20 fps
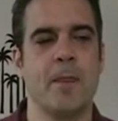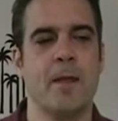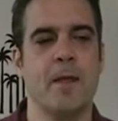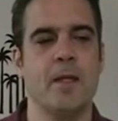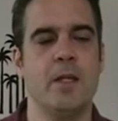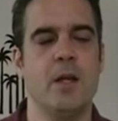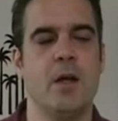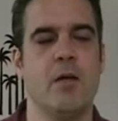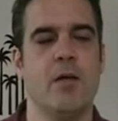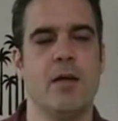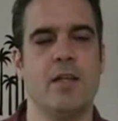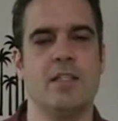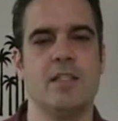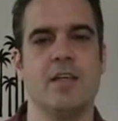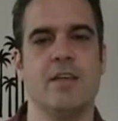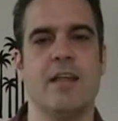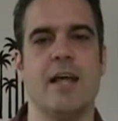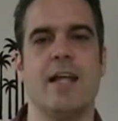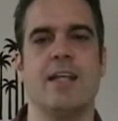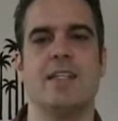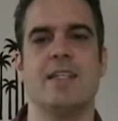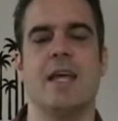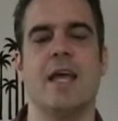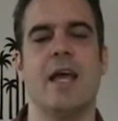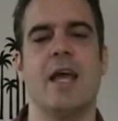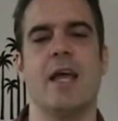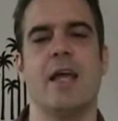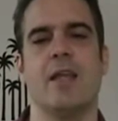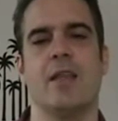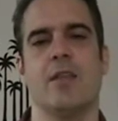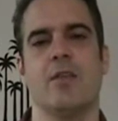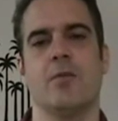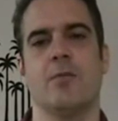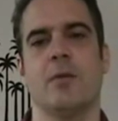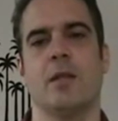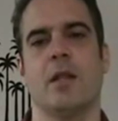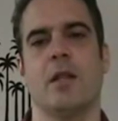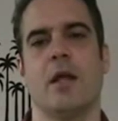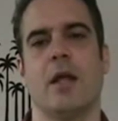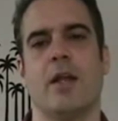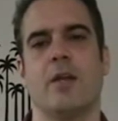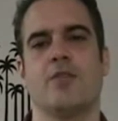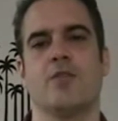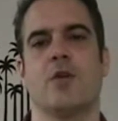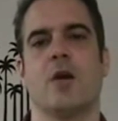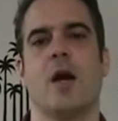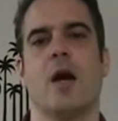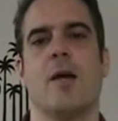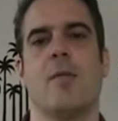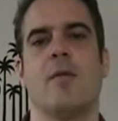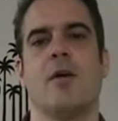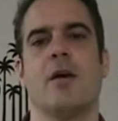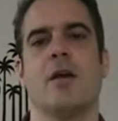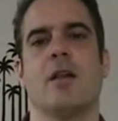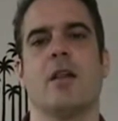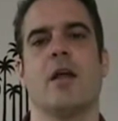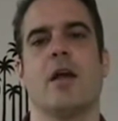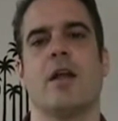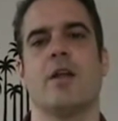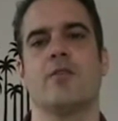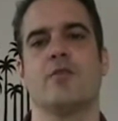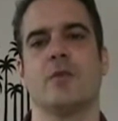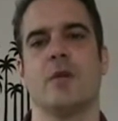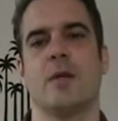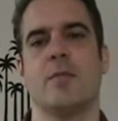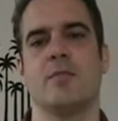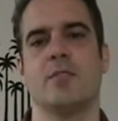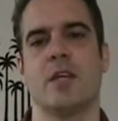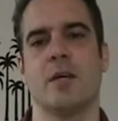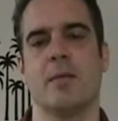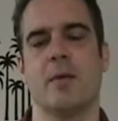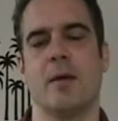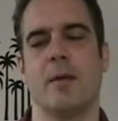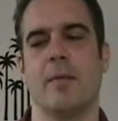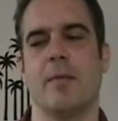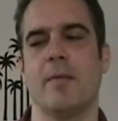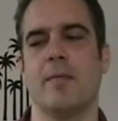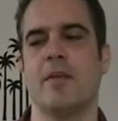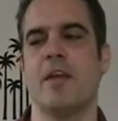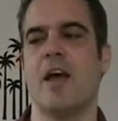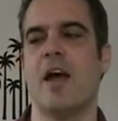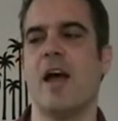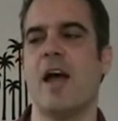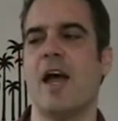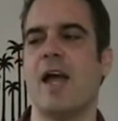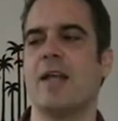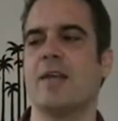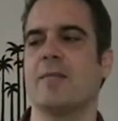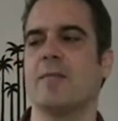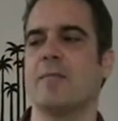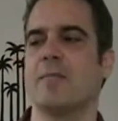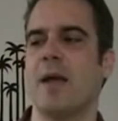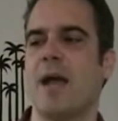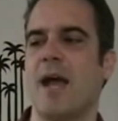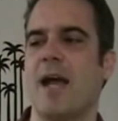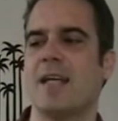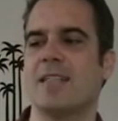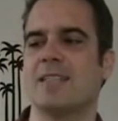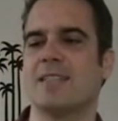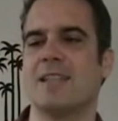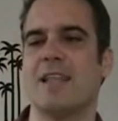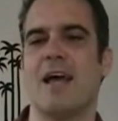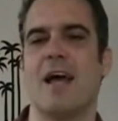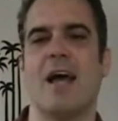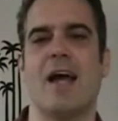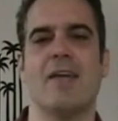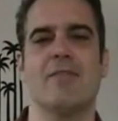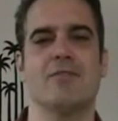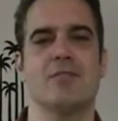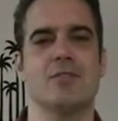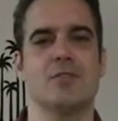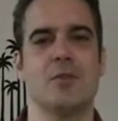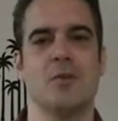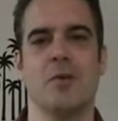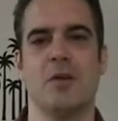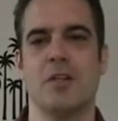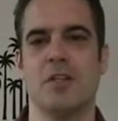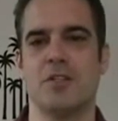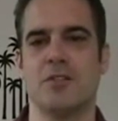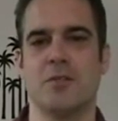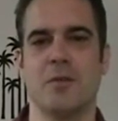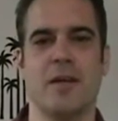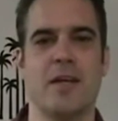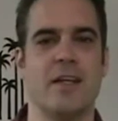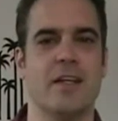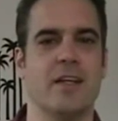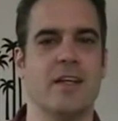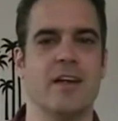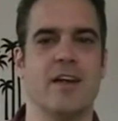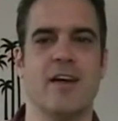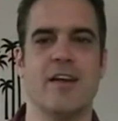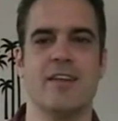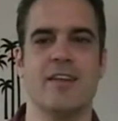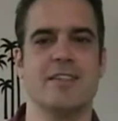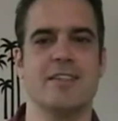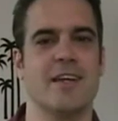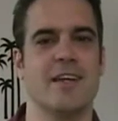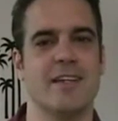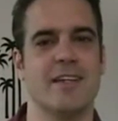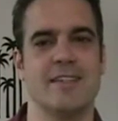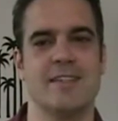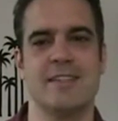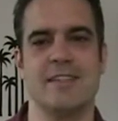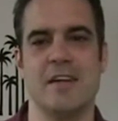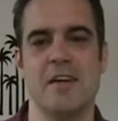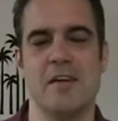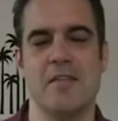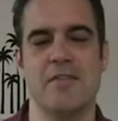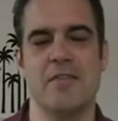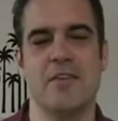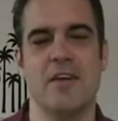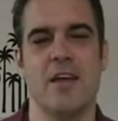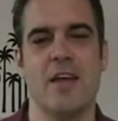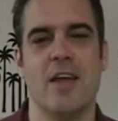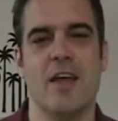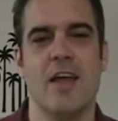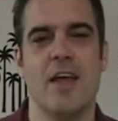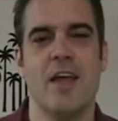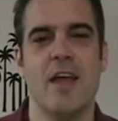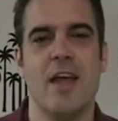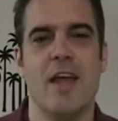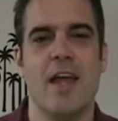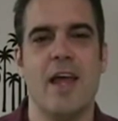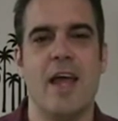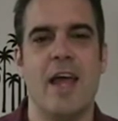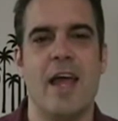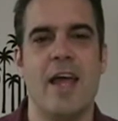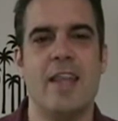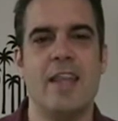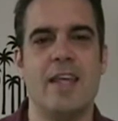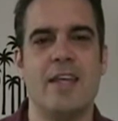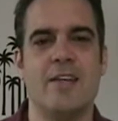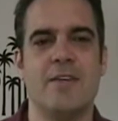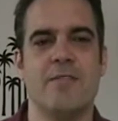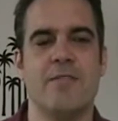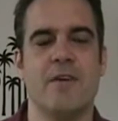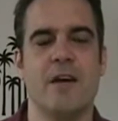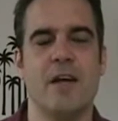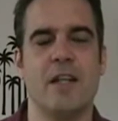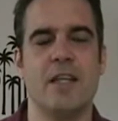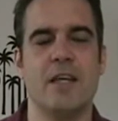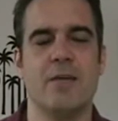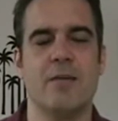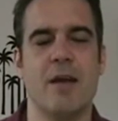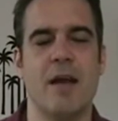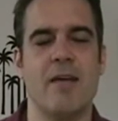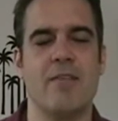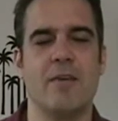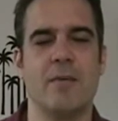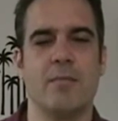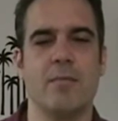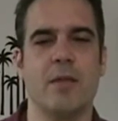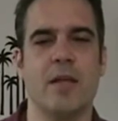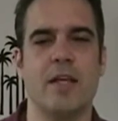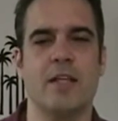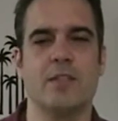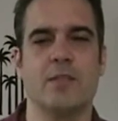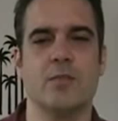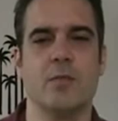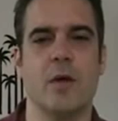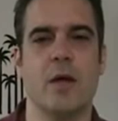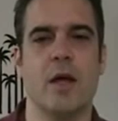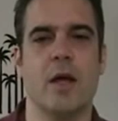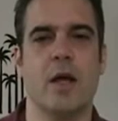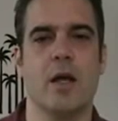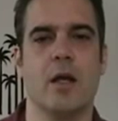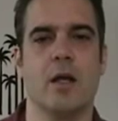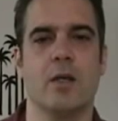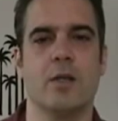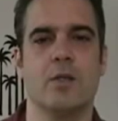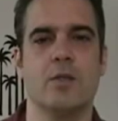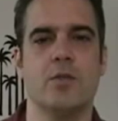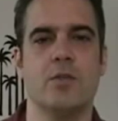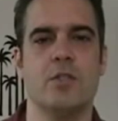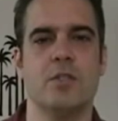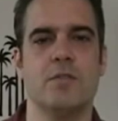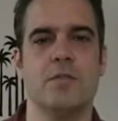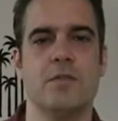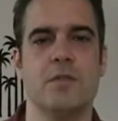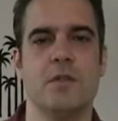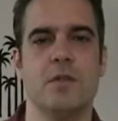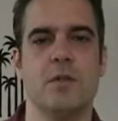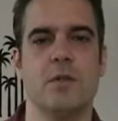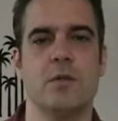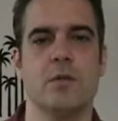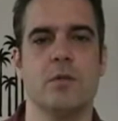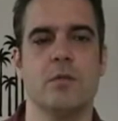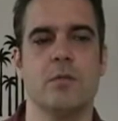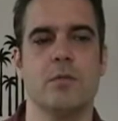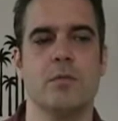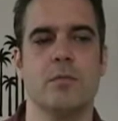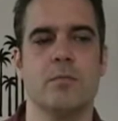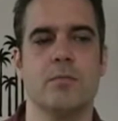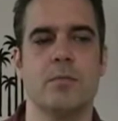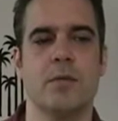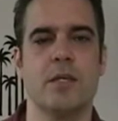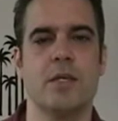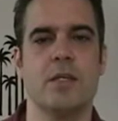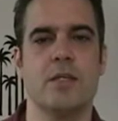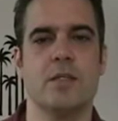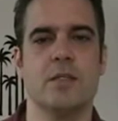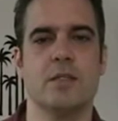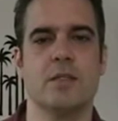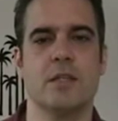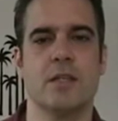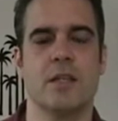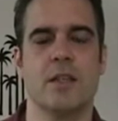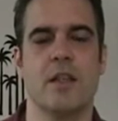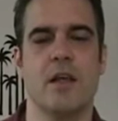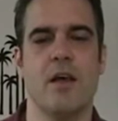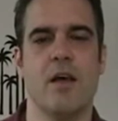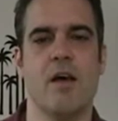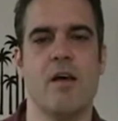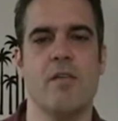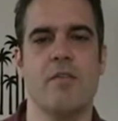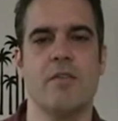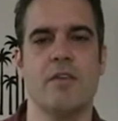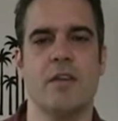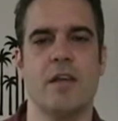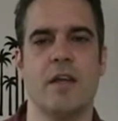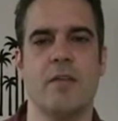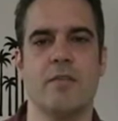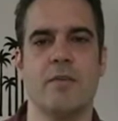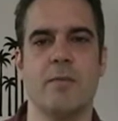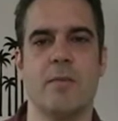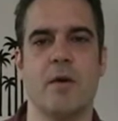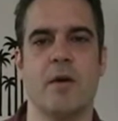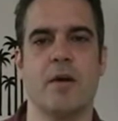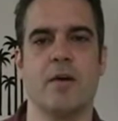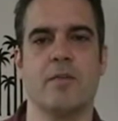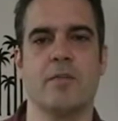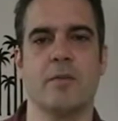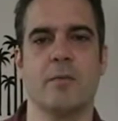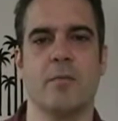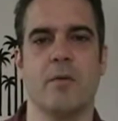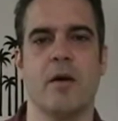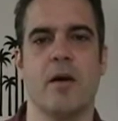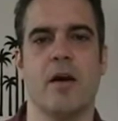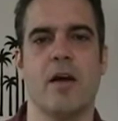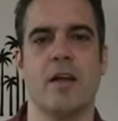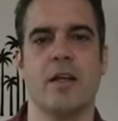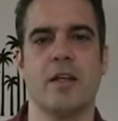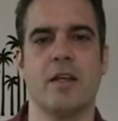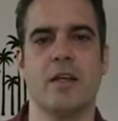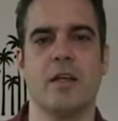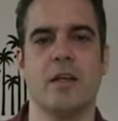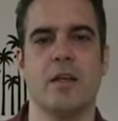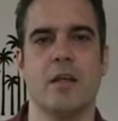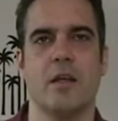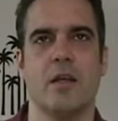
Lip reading: And you know, until that day, there'd been a lot of trauma and a lot of dreams coming up at night, and past lives and toilet training and all this kind of stuff. And then to finally arrive at a place where you just feel peace and love in every part of your body,